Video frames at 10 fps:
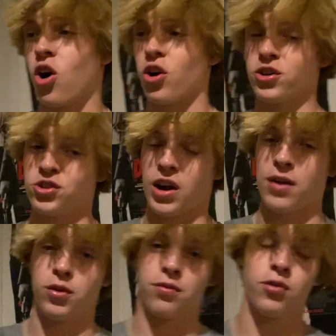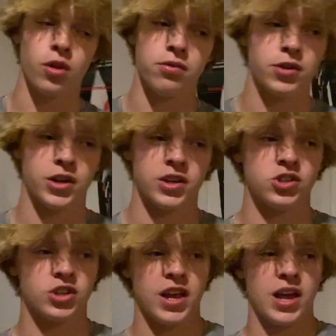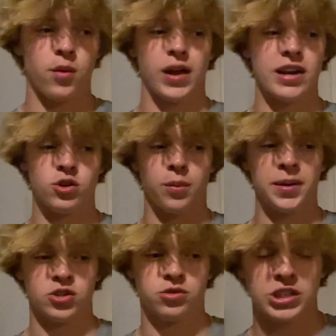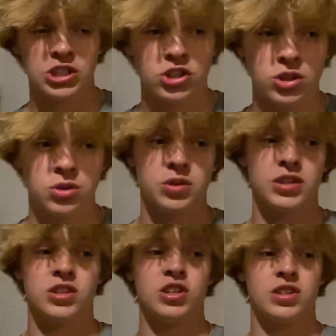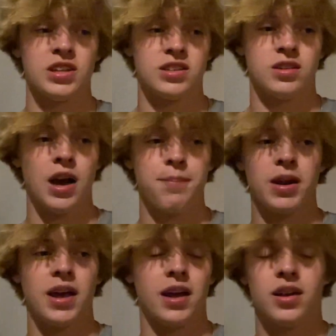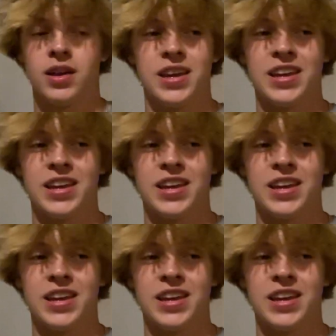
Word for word: hard drive with full of footage. We had to do a bunch of reshoots. It's just it's not been a well,